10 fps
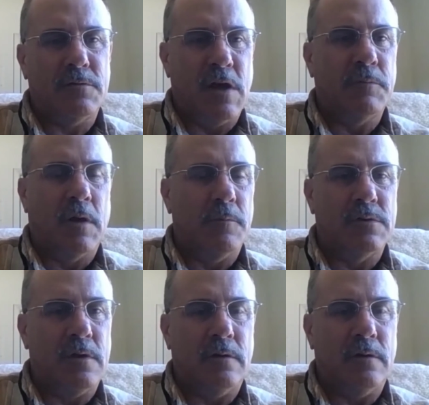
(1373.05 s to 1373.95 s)
symptoms
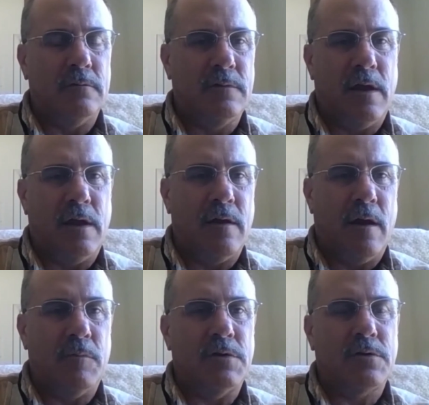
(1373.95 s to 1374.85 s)
that
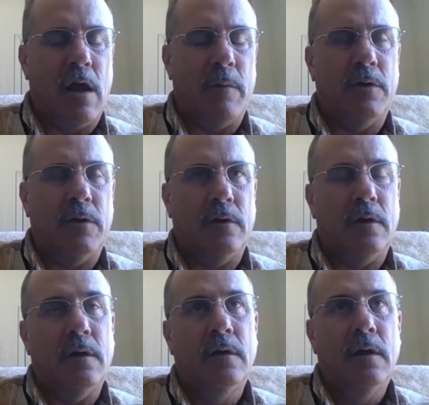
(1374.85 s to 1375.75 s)
I'm describing to you?